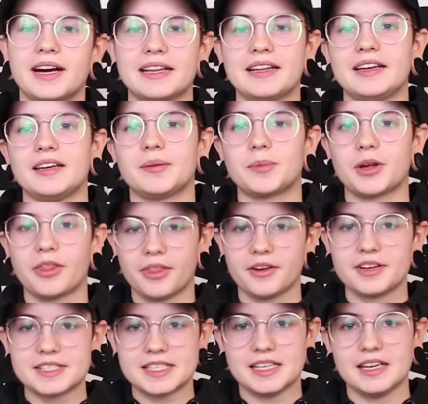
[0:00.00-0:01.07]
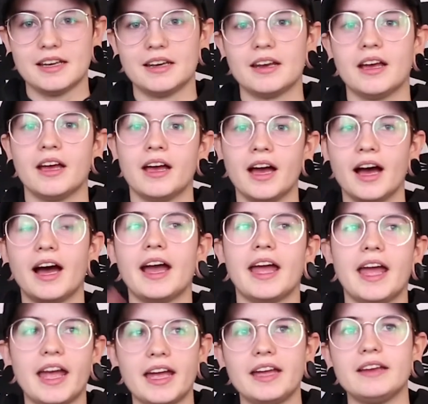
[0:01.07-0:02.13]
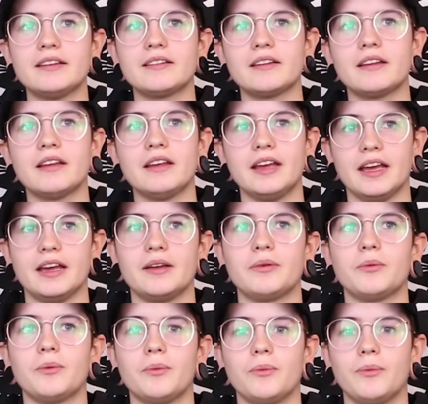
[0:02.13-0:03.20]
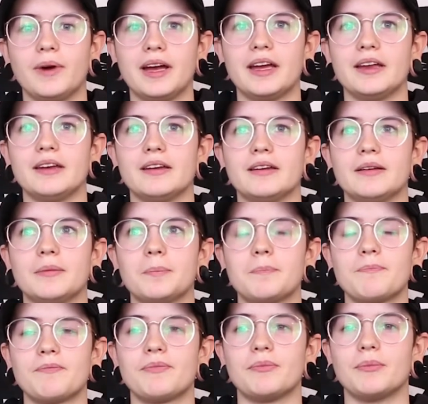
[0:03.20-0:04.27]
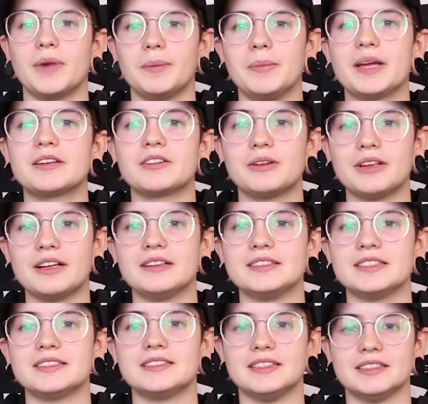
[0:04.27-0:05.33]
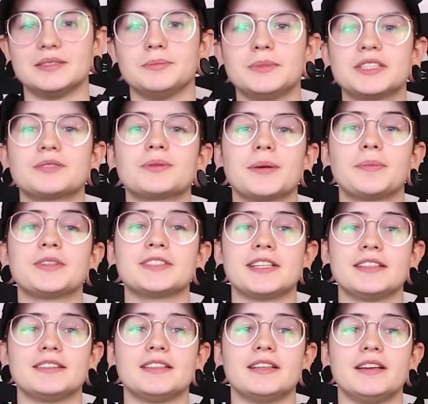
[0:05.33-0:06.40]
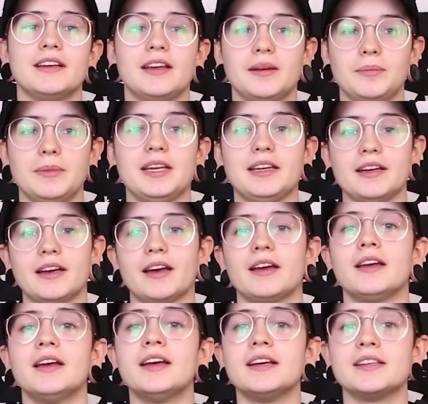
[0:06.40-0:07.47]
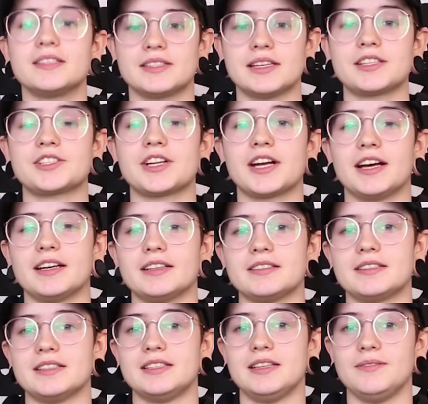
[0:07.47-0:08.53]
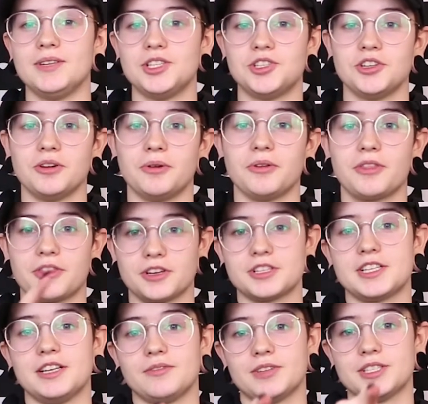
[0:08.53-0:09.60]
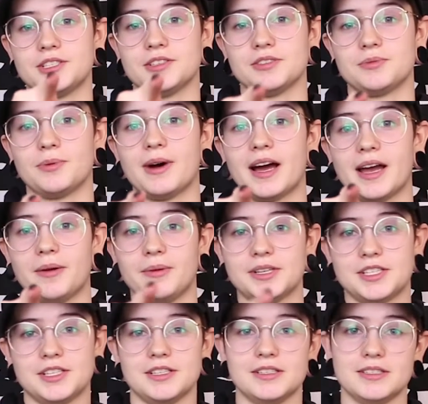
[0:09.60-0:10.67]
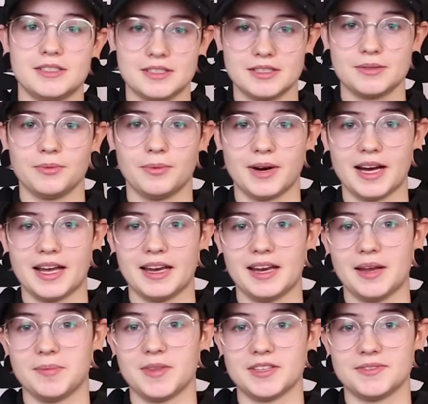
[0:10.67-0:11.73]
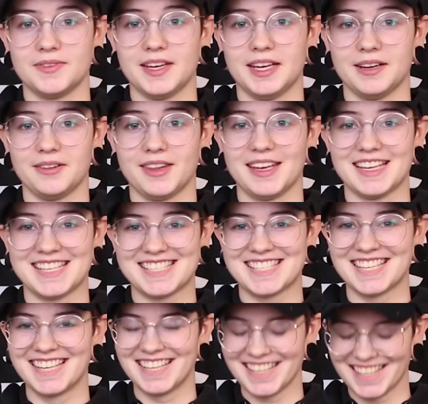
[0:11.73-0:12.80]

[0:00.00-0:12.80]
finally, number 13, I hate it when my mental illness is misrepresented in media, such as the TV show 13 Reasons Why, which is why I named this video this.